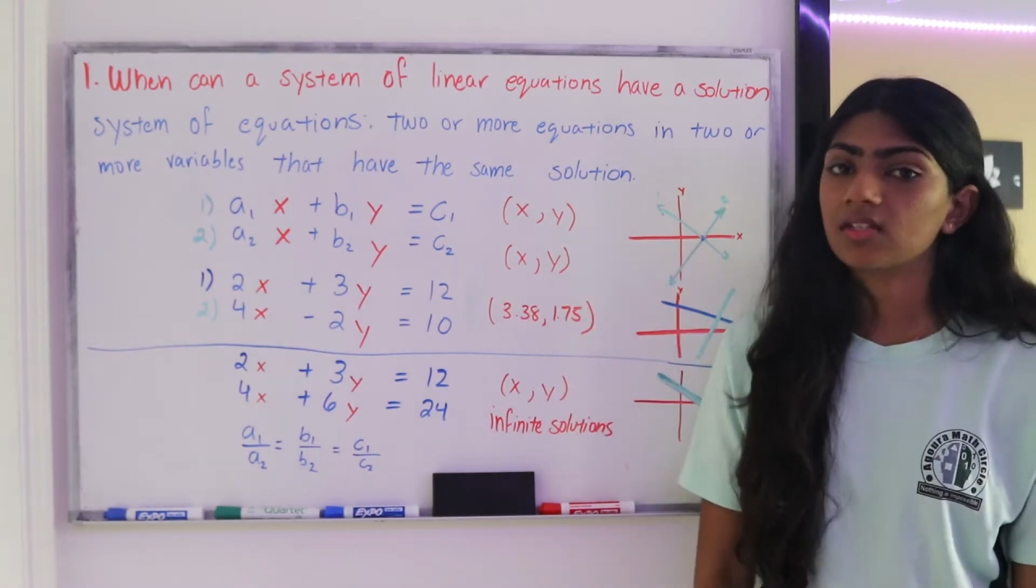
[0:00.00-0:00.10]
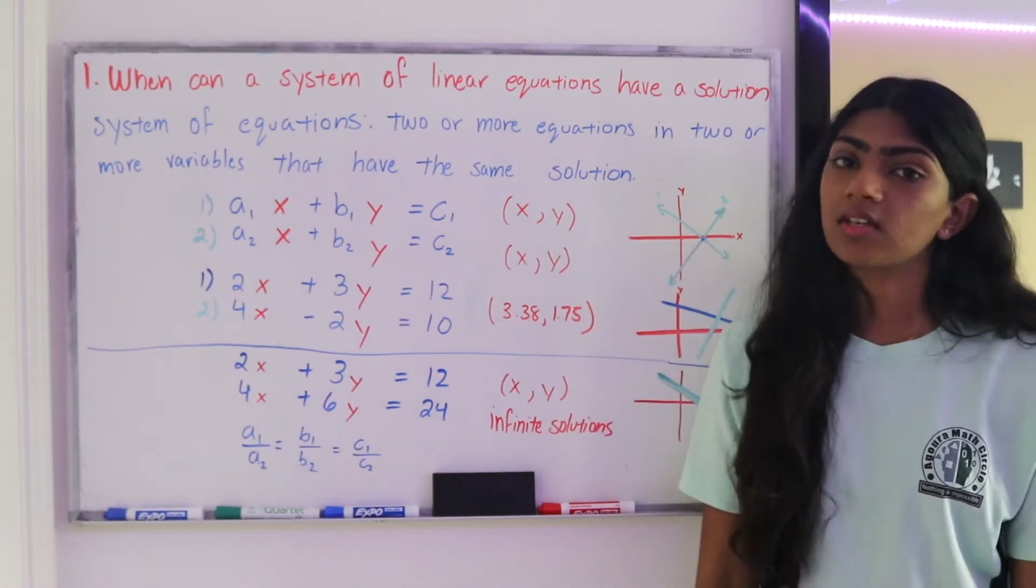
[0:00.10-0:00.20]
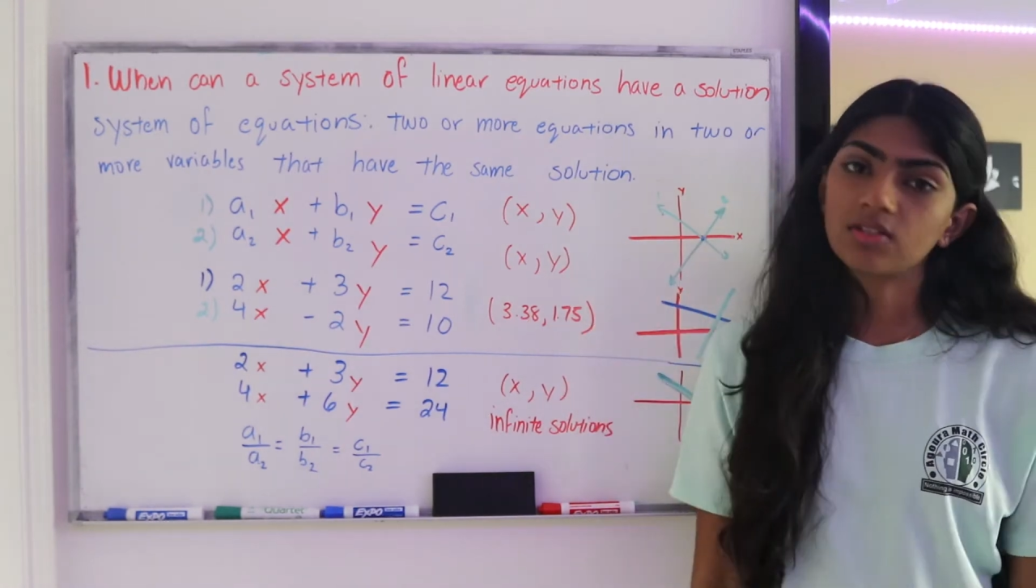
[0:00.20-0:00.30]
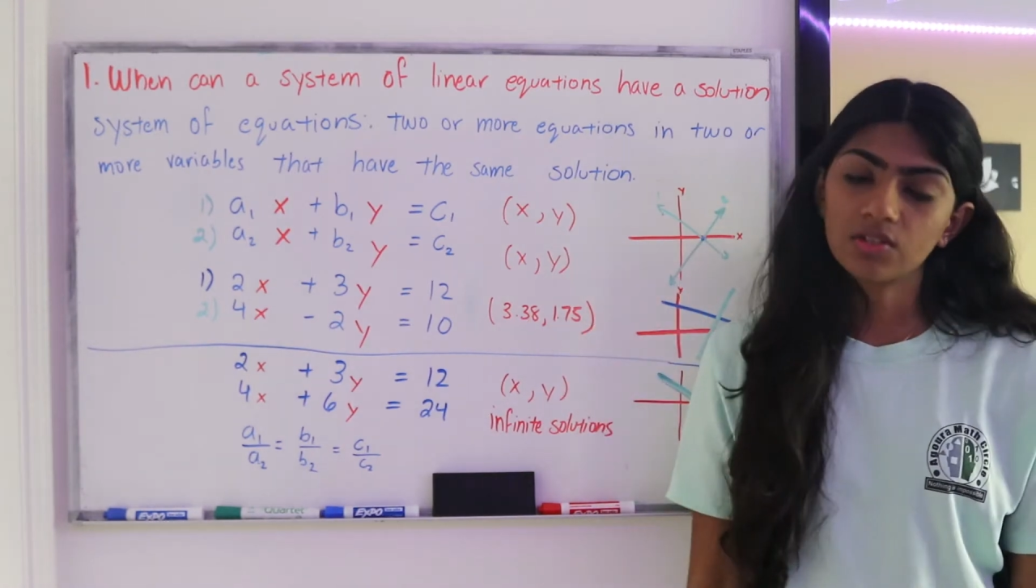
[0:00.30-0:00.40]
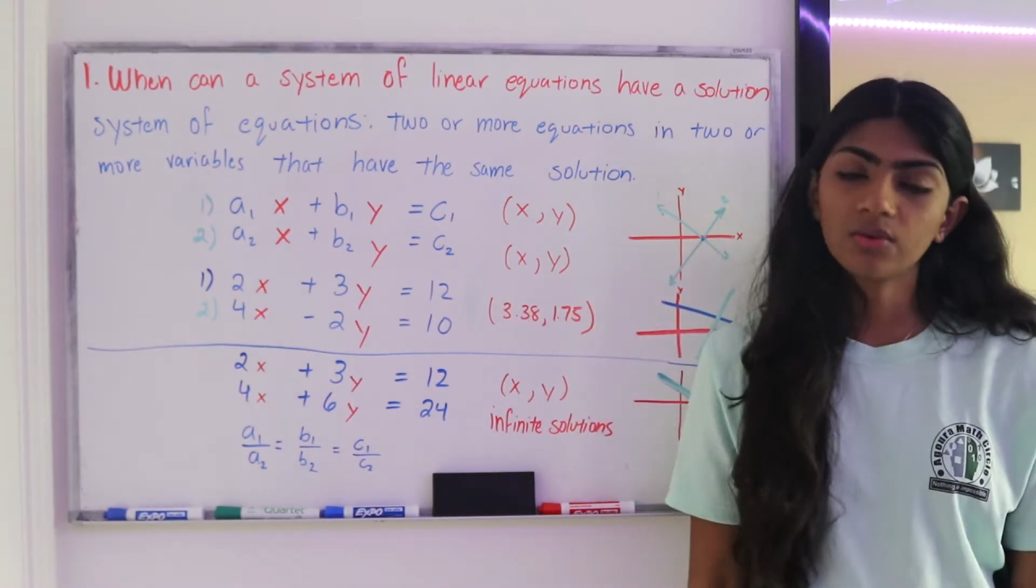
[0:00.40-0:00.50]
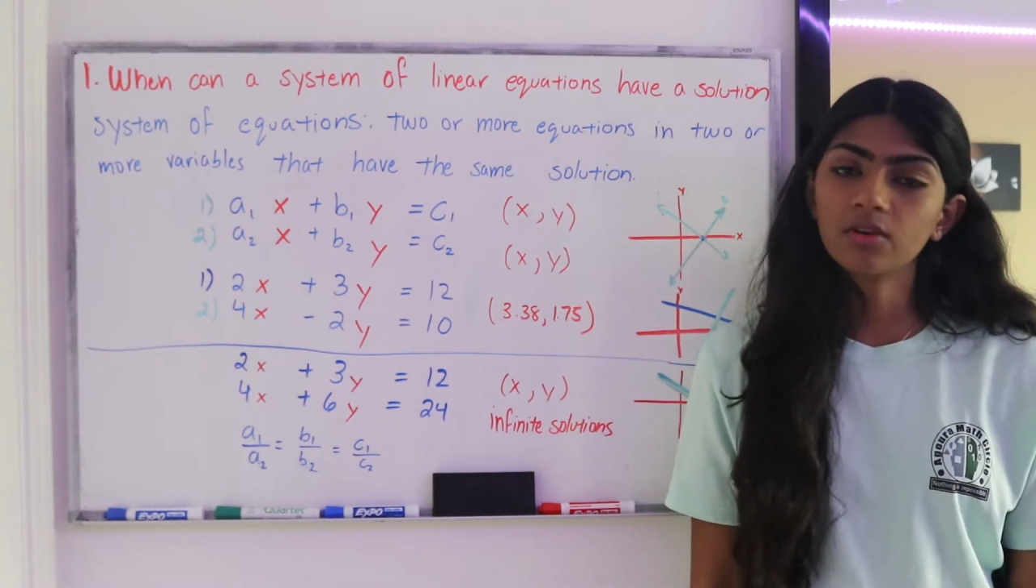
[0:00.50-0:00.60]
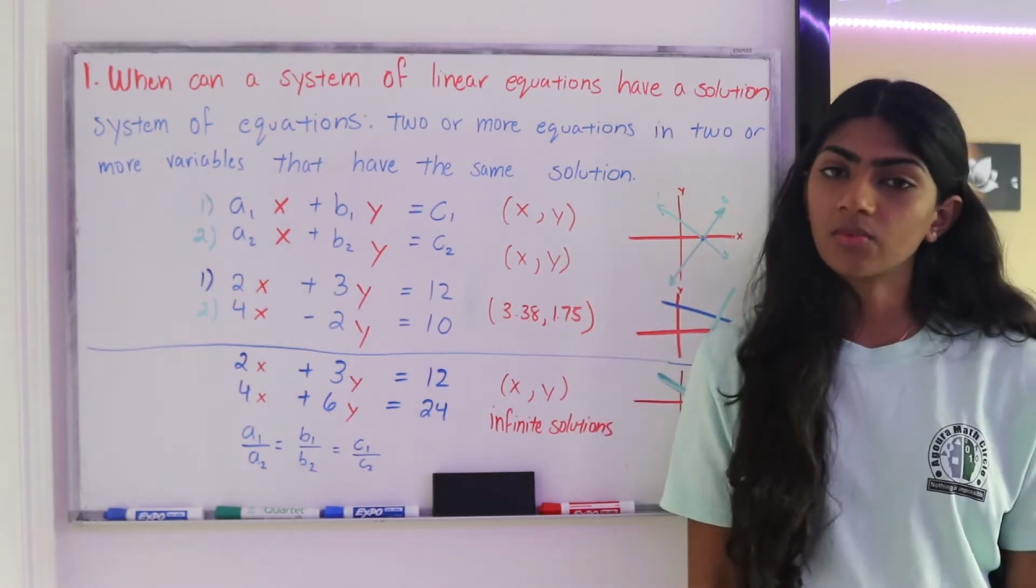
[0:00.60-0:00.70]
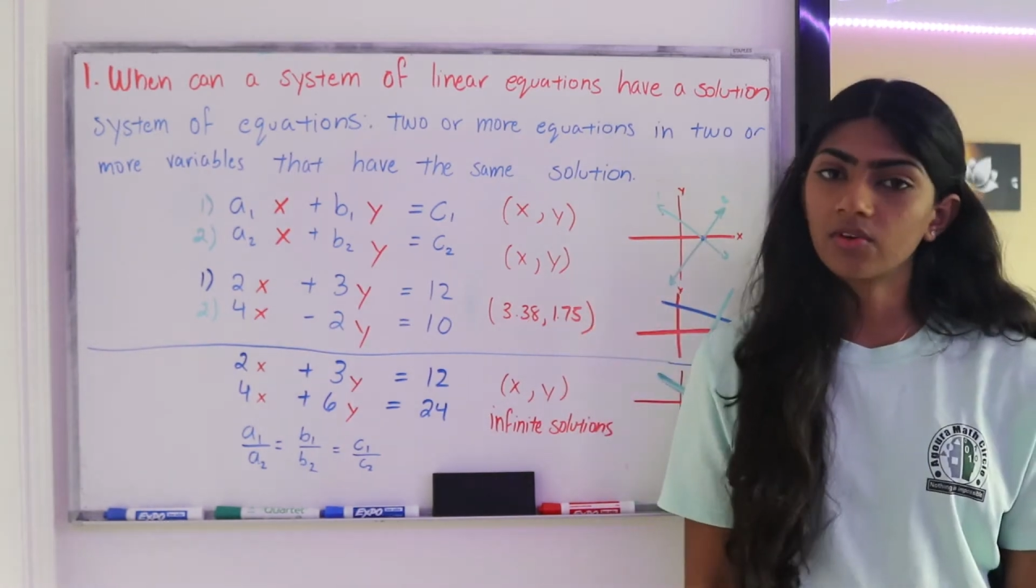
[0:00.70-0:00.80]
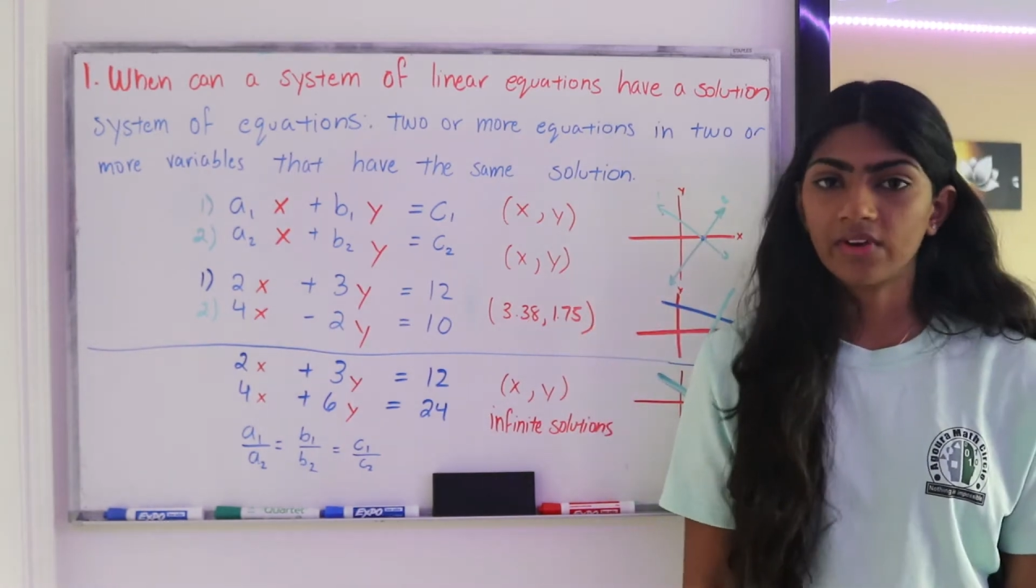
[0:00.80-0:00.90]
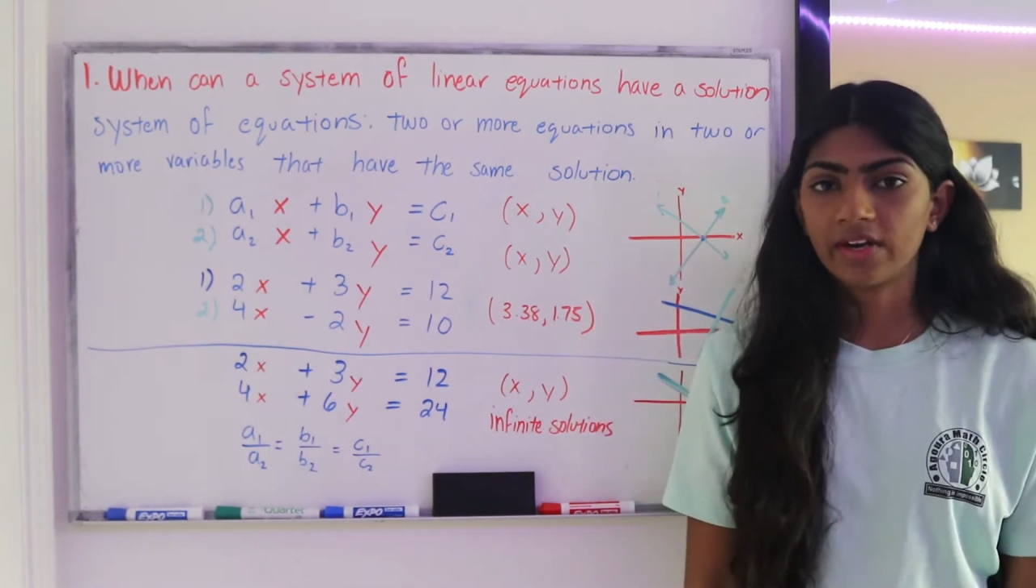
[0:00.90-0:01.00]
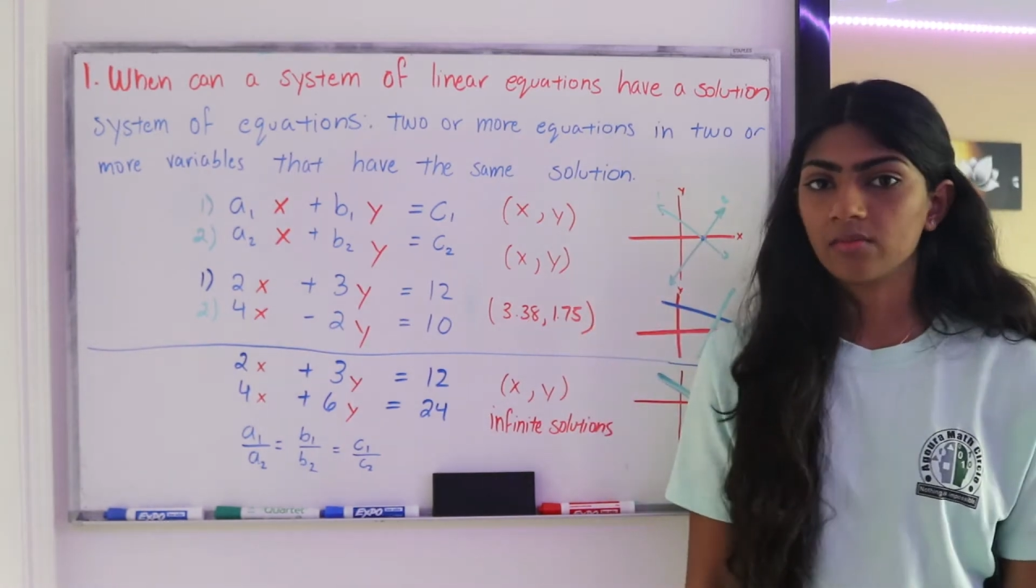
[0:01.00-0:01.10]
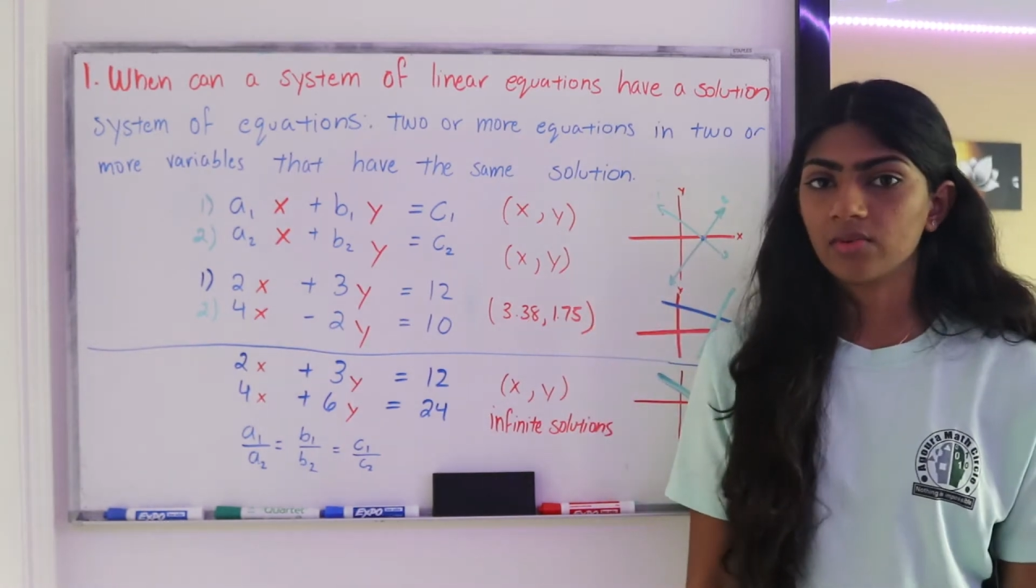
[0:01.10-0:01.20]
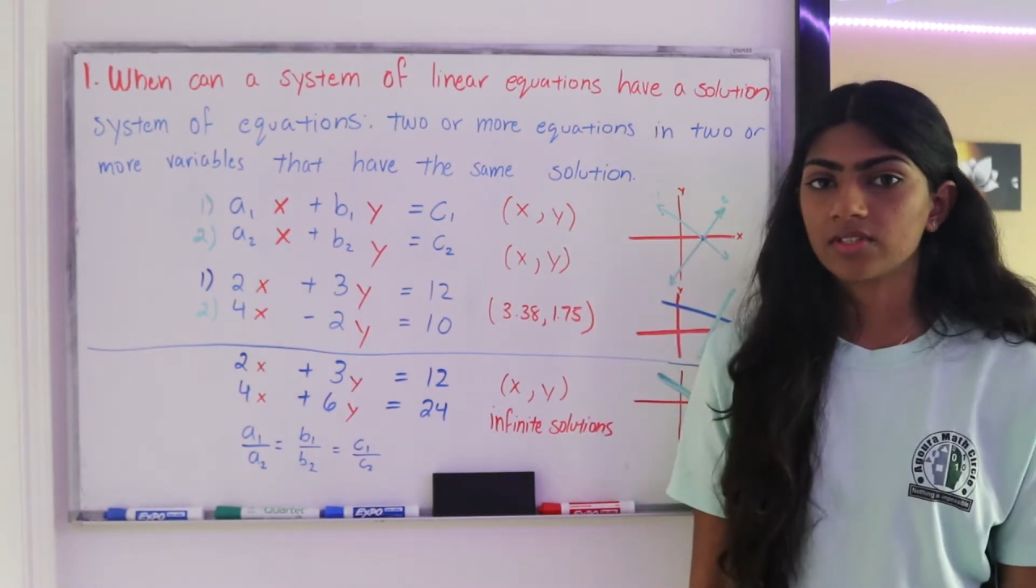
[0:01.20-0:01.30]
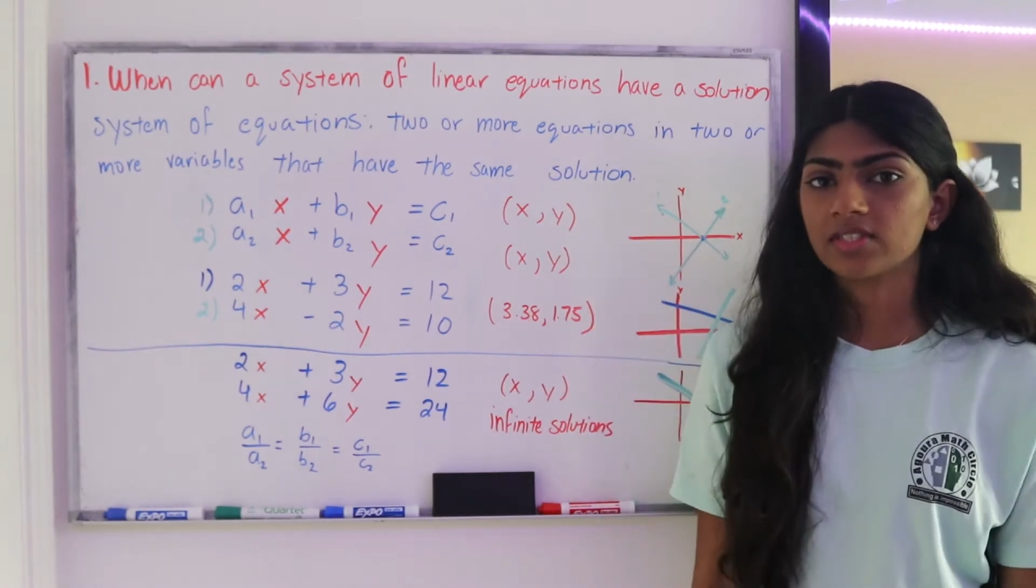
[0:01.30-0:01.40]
in two or more variables